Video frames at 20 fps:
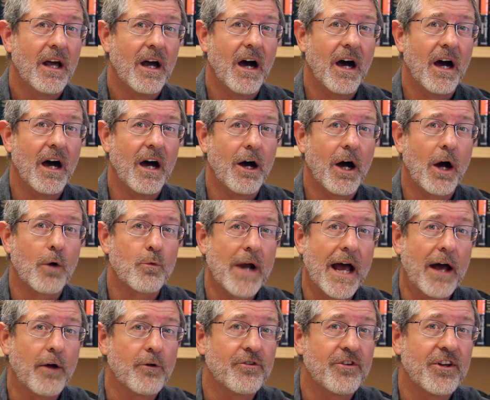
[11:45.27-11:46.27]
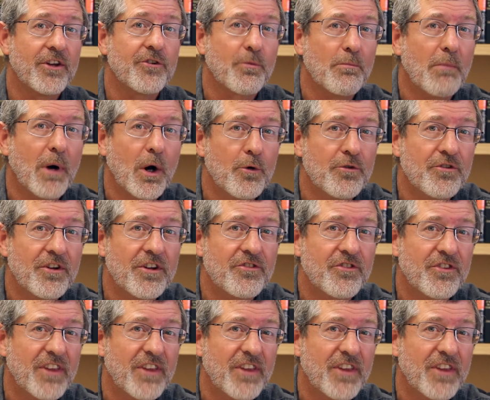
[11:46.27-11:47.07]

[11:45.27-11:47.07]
around since Moses,